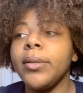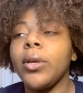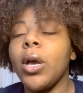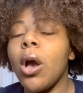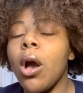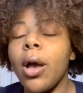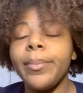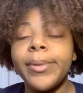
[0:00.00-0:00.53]

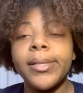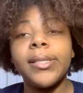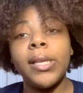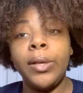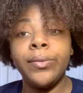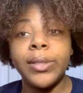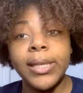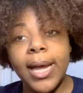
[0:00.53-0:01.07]
calm
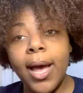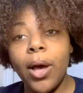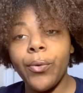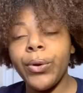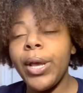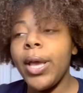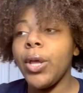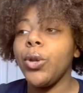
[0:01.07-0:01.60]
yourself
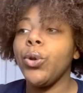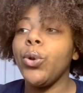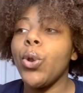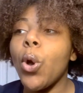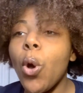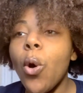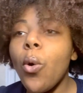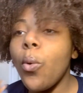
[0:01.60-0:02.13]
down,
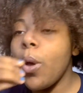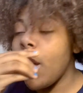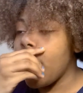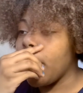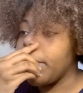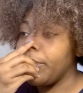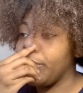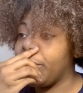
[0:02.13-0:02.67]
know
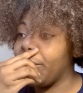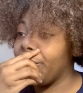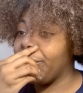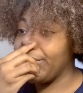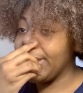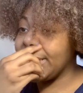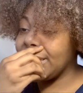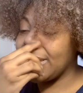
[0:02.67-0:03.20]
the
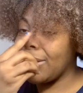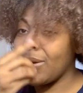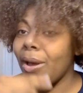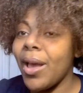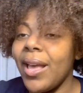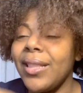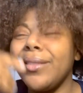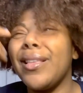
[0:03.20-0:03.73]
reason,
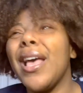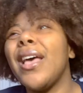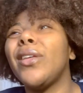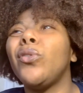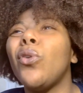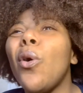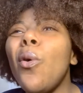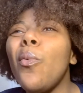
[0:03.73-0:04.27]

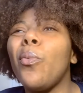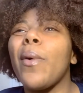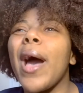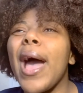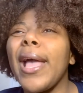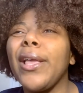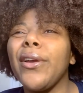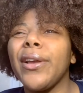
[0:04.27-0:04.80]
know
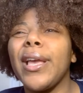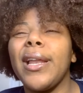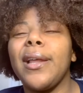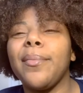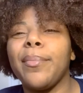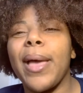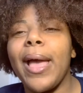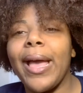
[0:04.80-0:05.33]
why you're
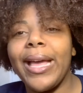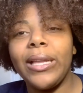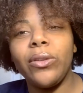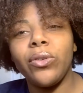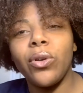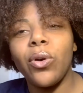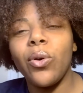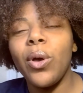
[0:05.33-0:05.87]
getting mad,
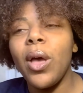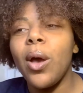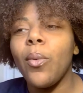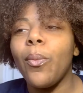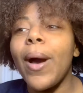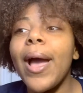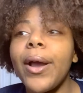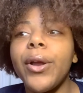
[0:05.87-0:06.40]
you know?
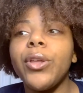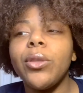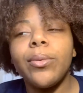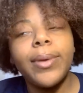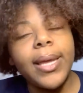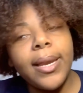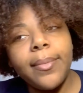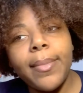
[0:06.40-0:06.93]
Why are you
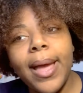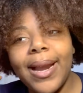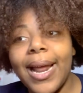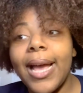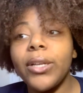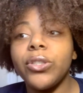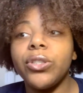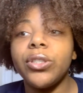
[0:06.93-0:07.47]
getting mad?
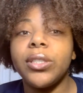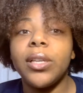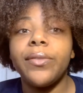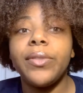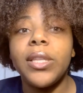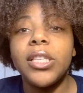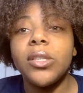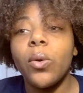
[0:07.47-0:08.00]
Ask
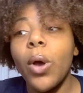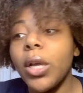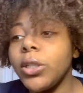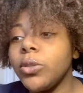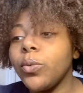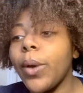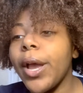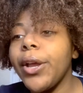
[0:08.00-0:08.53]
yourself these
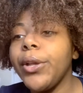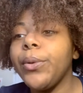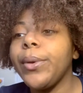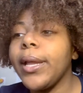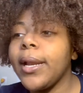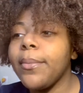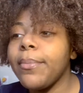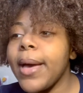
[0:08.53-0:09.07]
questions. Why are you
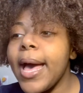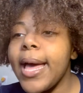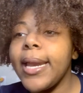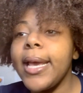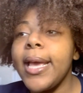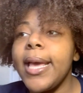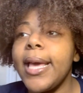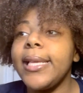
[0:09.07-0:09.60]
getting mad?
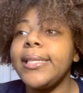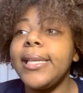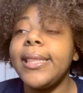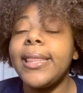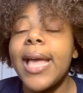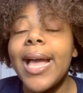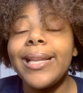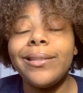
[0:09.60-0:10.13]
Is
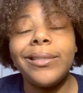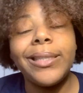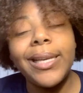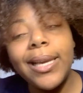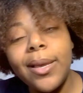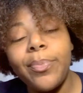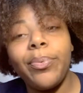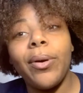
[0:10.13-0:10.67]
it that
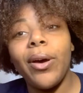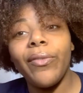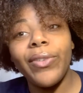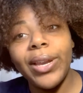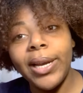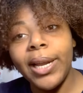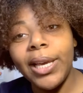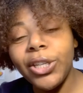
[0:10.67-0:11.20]
deep of
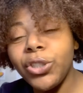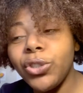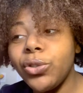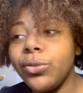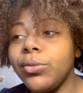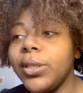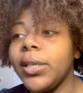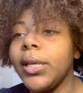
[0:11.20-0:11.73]
an
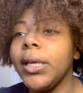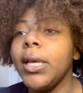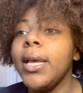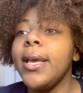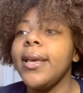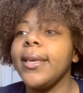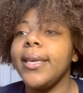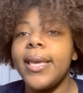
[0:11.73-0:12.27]
issue to
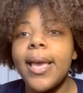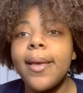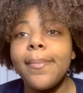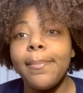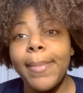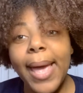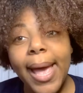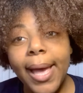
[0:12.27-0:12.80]
get
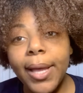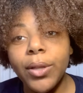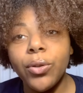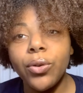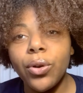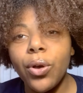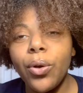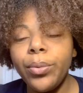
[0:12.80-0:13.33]
mad,
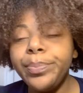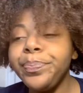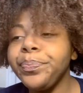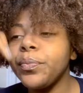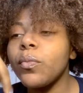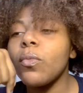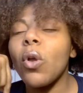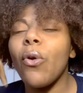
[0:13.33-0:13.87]
you know?
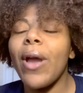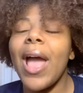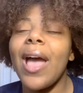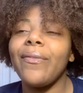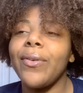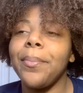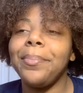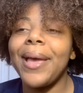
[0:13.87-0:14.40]
Or
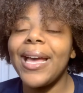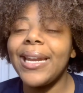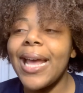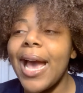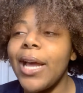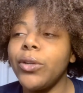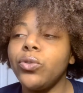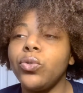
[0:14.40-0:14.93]
have a bad
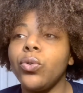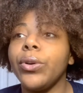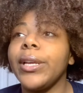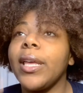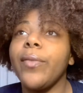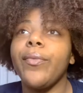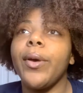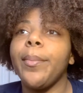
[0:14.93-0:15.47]
attitude, or
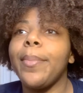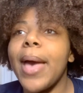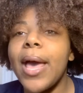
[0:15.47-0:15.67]
give a